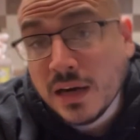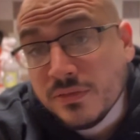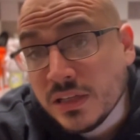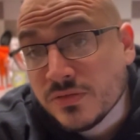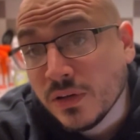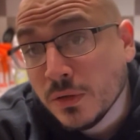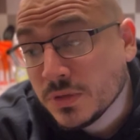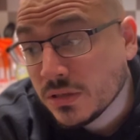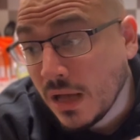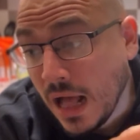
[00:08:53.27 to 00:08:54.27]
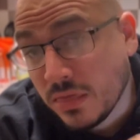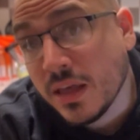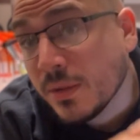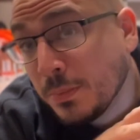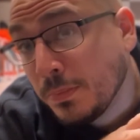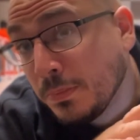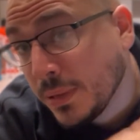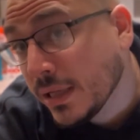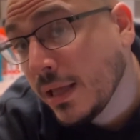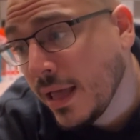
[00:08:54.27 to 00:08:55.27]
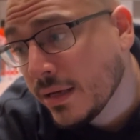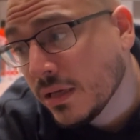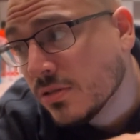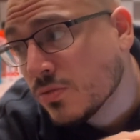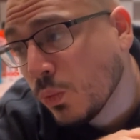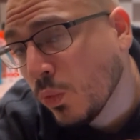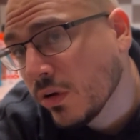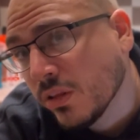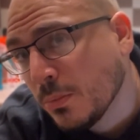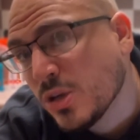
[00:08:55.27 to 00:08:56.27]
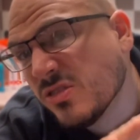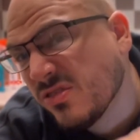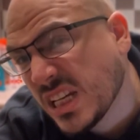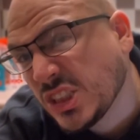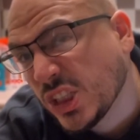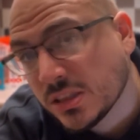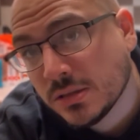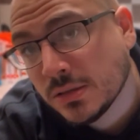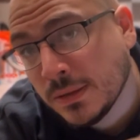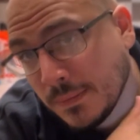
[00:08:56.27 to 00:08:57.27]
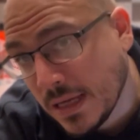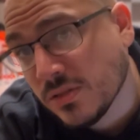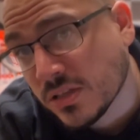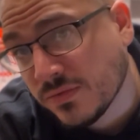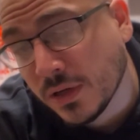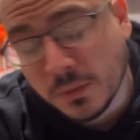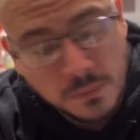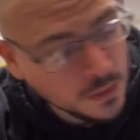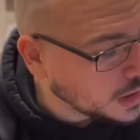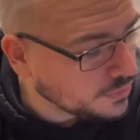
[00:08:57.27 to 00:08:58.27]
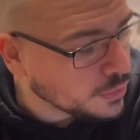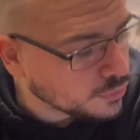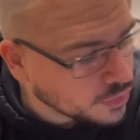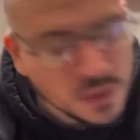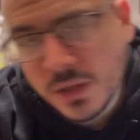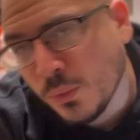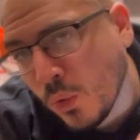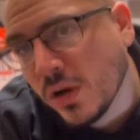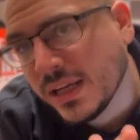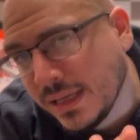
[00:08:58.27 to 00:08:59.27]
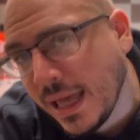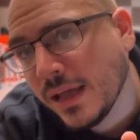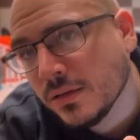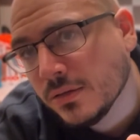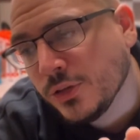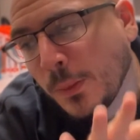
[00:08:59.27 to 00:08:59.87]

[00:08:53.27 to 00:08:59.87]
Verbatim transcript: of these films, I think Pinhead is one of the most vicious in this film. If you really want to get your